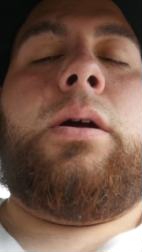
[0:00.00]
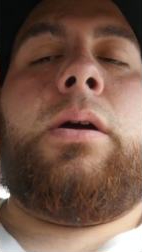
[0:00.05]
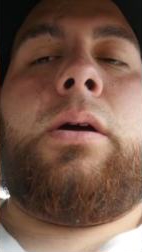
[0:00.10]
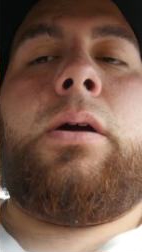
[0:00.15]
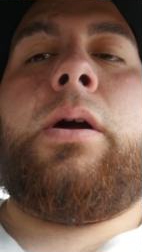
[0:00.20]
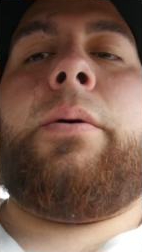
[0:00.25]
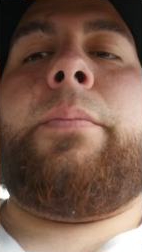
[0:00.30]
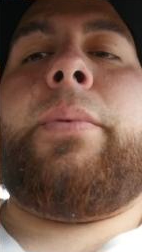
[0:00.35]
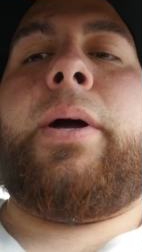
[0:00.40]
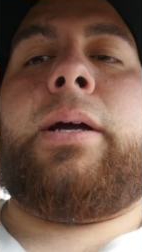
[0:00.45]

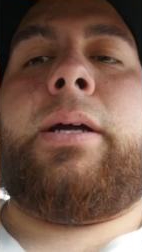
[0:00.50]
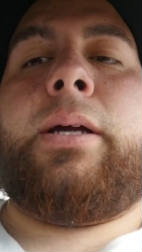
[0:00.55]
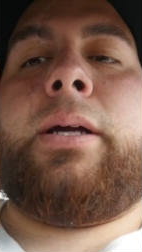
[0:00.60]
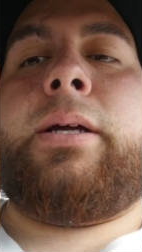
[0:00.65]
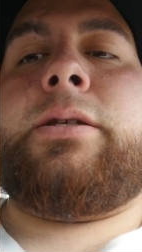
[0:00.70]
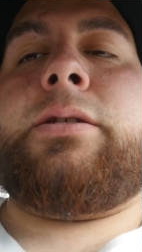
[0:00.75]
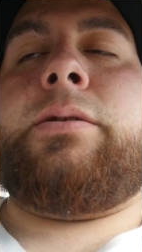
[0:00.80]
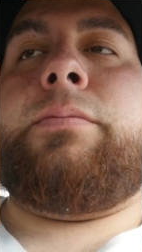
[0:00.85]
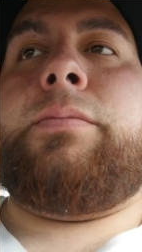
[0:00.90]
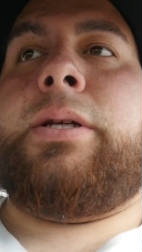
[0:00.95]
Come back and
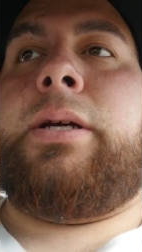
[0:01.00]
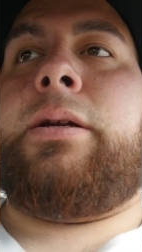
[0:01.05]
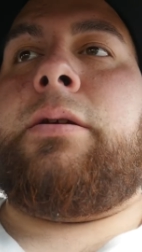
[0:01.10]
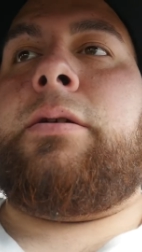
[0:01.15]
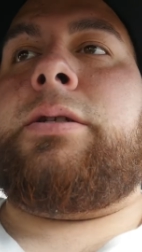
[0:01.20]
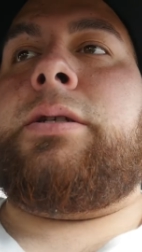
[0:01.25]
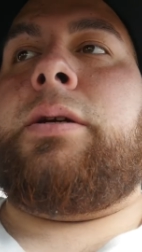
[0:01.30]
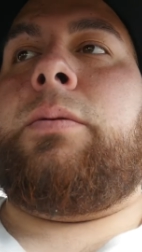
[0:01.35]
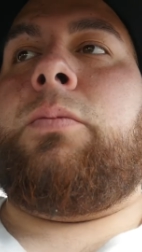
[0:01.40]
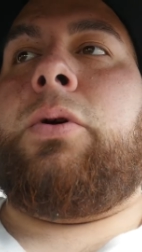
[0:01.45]
get some dinner
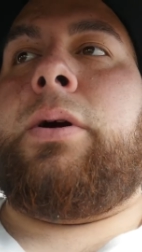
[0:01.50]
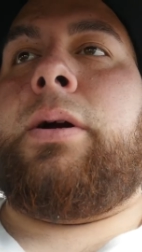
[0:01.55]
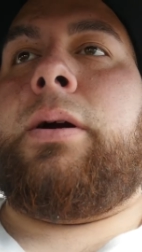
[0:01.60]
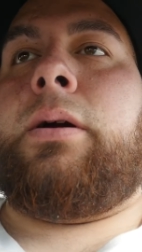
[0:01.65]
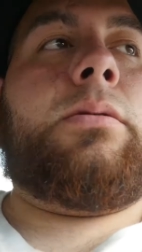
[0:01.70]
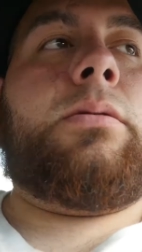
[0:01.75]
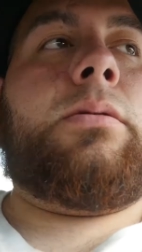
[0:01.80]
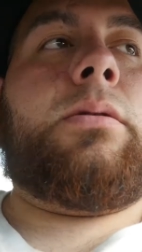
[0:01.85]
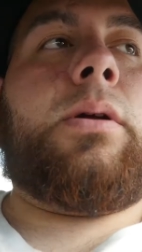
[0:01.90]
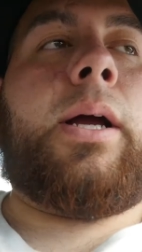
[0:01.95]

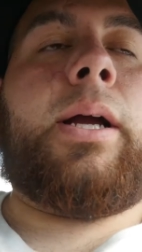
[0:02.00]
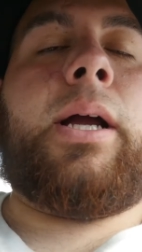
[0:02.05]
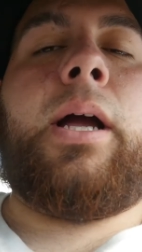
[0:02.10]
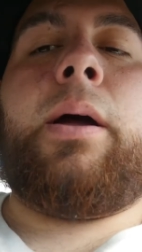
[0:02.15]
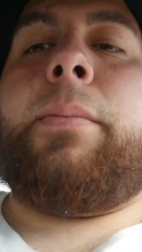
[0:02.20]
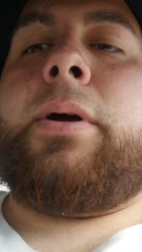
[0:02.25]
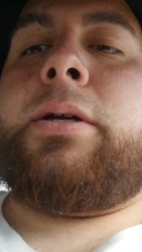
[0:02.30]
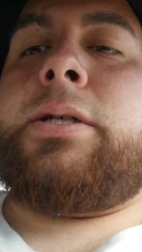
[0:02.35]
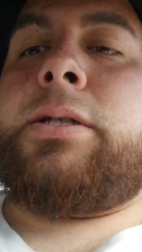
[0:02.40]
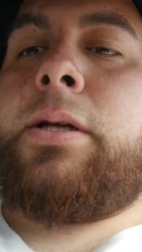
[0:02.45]
somewhere. I got
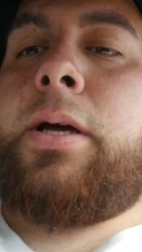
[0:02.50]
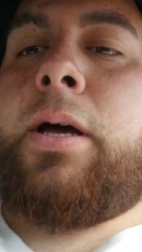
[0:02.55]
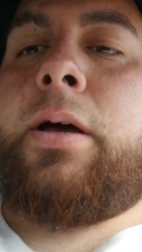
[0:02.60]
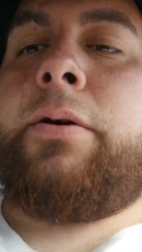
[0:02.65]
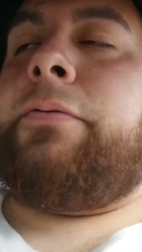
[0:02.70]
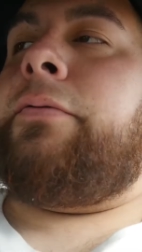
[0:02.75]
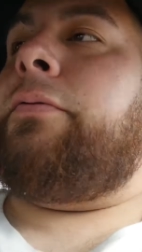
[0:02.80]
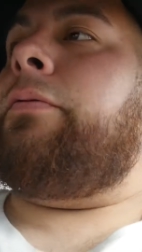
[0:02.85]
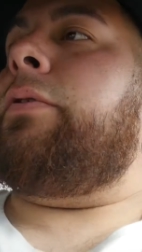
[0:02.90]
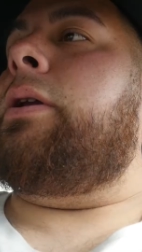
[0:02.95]
my
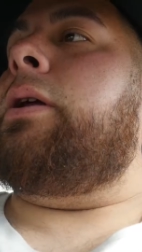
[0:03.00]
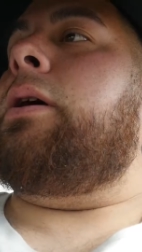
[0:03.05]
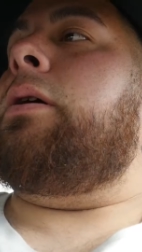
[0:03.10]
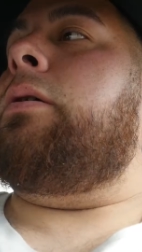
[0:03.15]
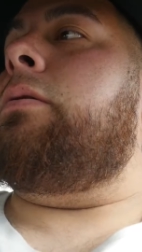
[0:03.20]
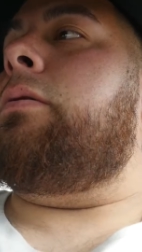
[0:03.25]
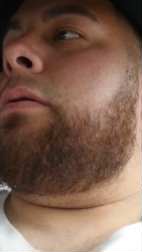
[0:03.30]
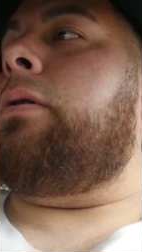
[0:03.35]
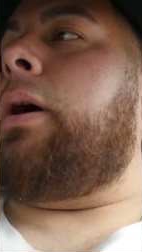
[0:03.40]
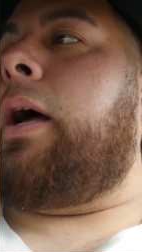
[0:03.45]
stuff, you
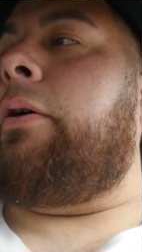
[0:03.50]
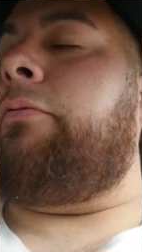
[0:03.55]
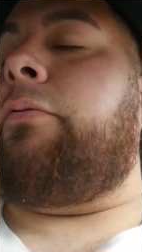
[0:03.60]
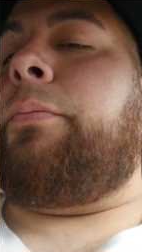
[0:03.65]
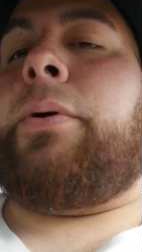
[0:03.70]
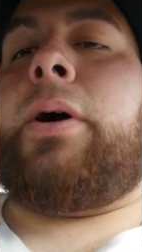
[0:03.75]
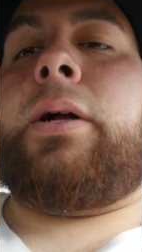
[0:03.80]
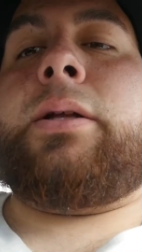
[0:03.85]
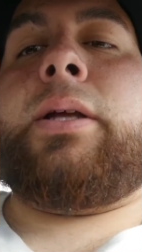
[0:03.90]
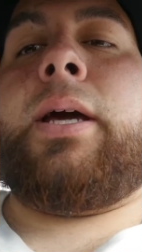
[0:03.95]
know. I have a
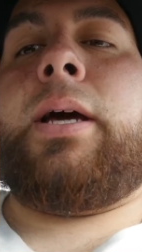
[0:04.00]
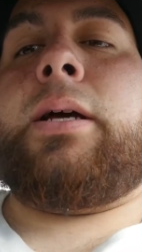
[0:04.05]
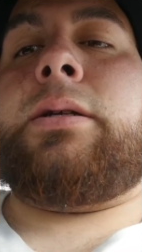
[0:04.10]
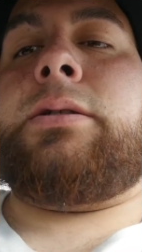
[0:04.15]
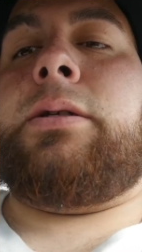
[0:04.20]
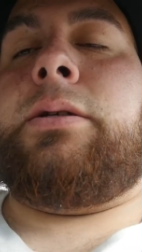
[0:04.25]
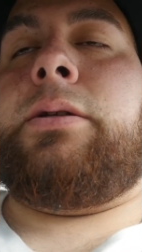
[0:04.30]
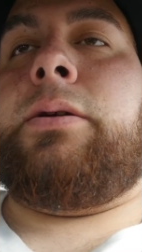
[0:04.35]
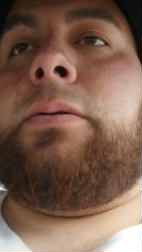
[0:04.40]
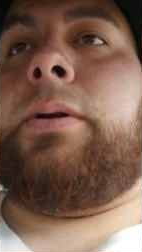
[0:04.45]
podcast
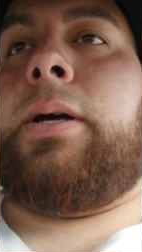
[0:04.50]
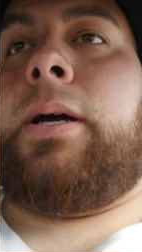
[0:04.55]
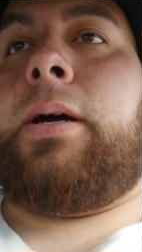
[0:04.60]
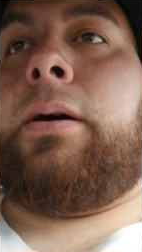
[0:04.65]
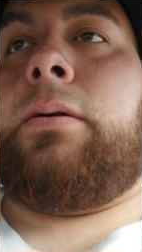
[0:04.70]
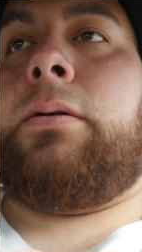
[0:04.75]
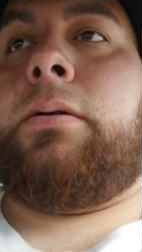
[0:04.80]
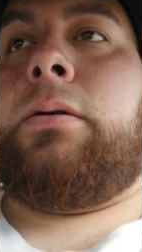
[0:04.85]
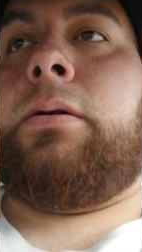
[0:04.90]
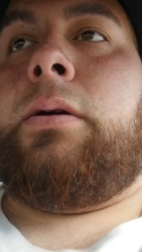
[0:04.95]
to do
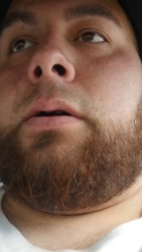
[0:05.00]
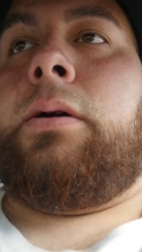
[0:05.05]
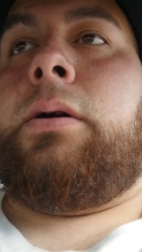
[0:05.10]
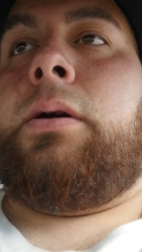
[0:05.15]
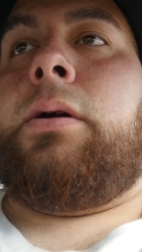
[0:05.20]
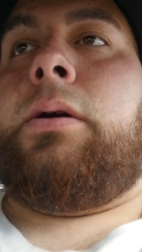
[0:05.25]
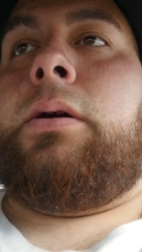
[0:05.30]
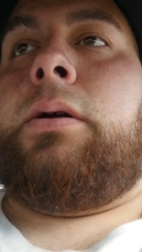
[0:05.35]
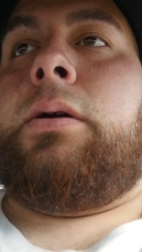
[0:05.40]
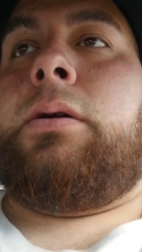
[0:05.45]
now,
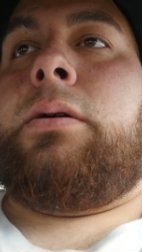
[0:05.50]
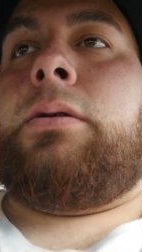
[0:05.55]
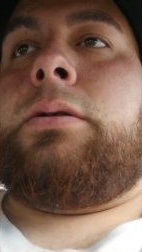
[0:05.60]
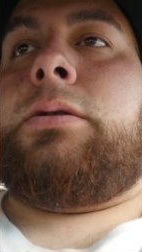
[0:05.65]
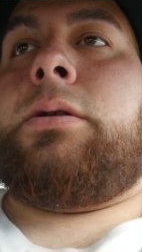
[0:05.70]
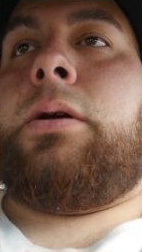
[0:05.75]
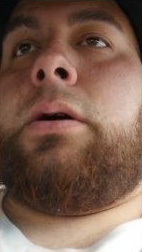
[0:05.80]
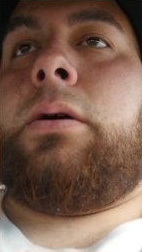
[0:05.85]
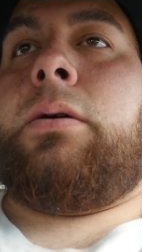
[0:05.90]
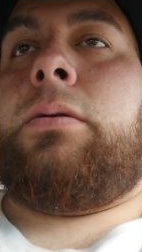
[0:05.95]

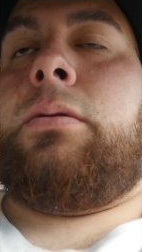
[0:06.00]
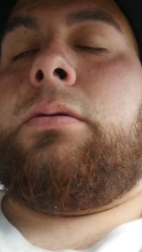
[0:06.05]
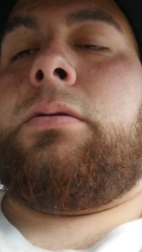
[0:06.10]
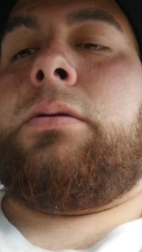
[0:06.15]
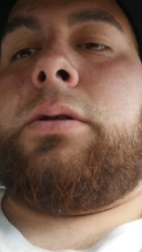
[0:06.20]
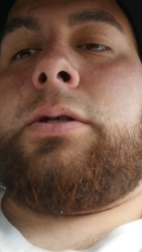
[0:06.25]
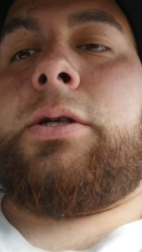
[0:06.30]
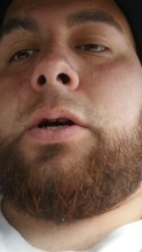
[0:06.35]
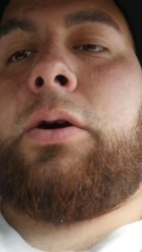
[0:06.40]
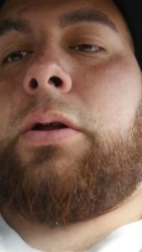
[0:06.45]
so
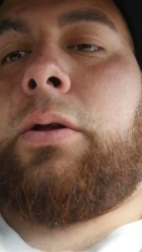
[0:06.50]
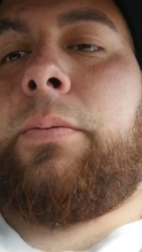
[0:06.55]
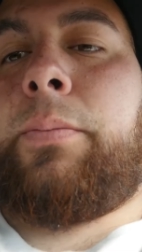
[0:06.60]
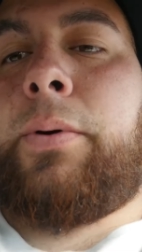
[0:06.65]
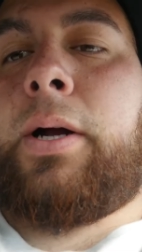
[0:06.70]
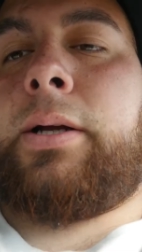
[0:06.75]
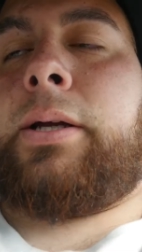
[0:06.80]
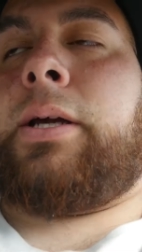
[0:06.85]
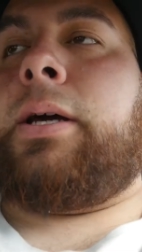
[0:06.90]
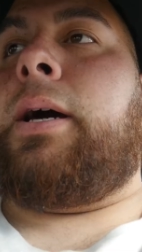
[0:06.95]
let's go to the
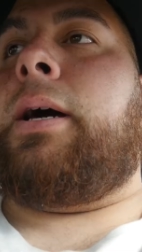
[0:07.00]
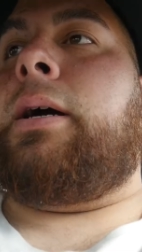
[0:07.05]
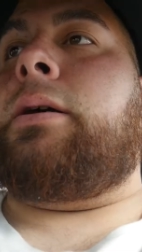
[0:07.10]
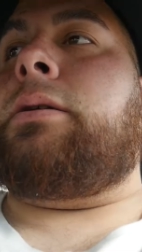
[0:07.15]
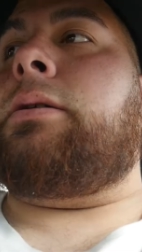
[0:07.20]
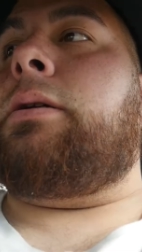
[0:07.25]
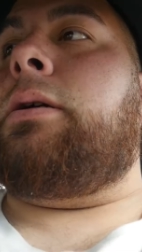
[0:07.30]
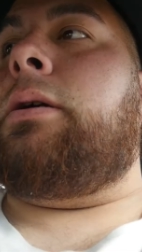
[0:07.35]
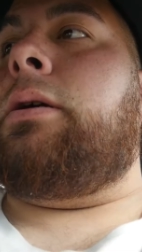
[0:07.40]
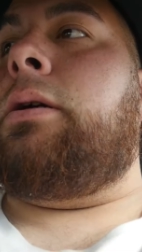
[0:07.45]

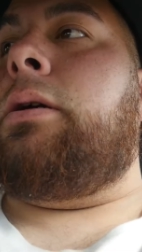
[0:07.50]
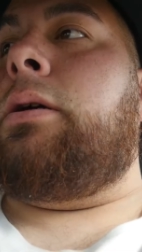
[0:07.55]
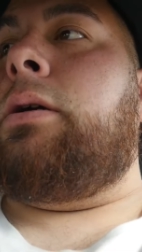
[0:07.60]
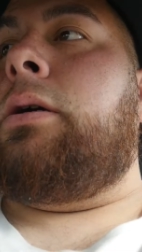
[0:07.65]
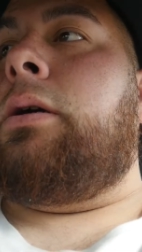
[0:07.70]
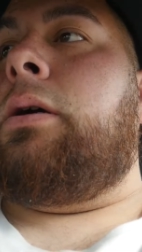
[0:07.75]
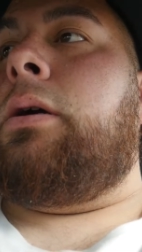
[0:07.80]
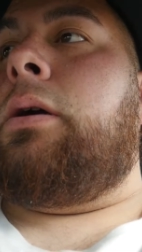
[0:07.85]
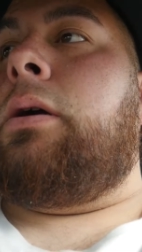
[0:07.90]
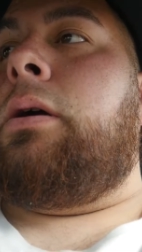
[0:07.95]
podcast
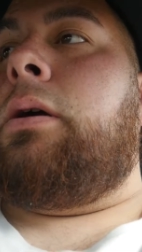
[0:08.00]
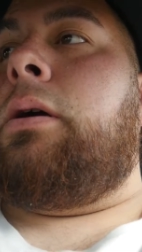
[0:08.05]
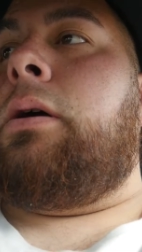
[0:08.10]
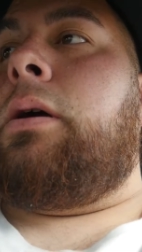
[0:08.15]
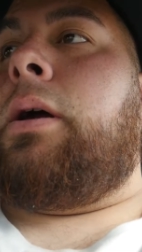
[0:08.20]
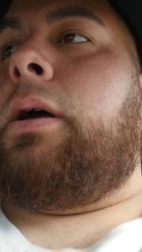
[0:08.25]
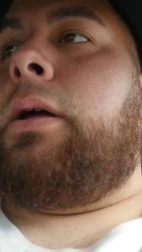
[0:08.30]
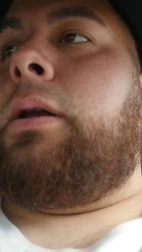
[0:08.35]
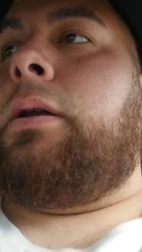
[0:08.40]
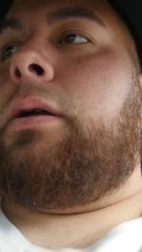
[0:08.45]

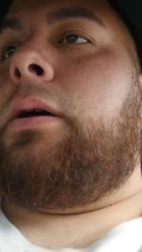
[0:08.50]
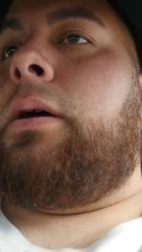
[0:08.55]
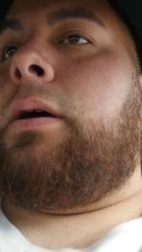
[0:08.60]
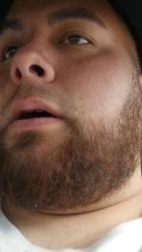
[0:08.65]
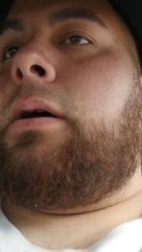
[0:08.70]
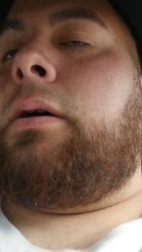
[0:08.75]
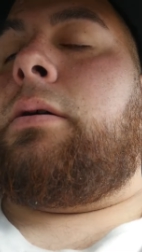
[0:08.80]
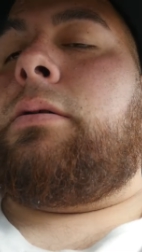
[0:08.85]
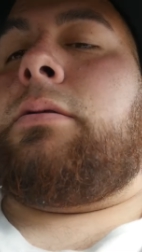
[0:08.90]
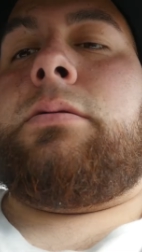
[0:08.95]
and
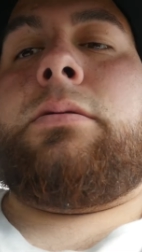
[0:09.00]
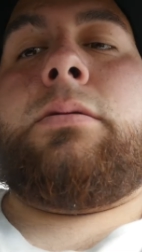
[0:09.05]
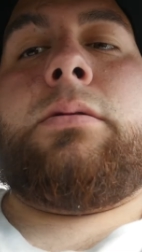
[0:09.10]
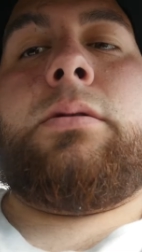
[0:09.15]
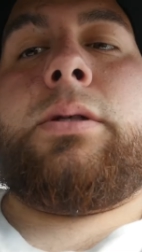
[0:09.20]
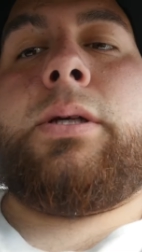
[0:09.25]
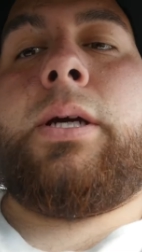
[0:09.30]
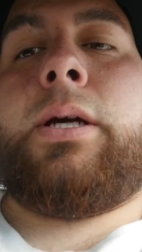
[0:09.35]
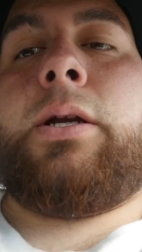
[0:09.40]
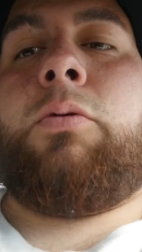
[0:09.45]
uh,
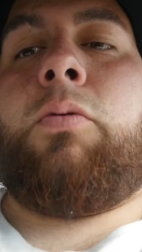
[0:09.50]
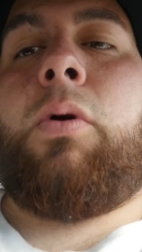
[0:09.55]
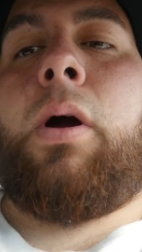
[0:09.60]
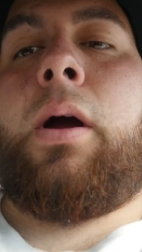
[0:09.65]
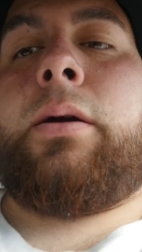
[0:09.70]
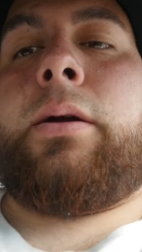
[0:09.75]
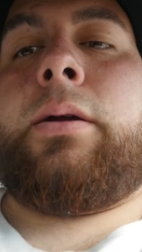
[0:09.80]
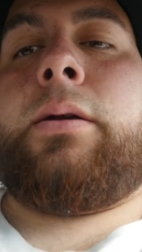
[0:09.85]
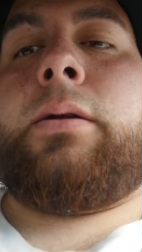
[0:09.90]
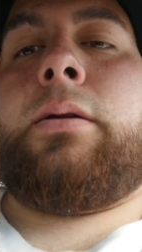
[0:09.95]
let's get it rocking.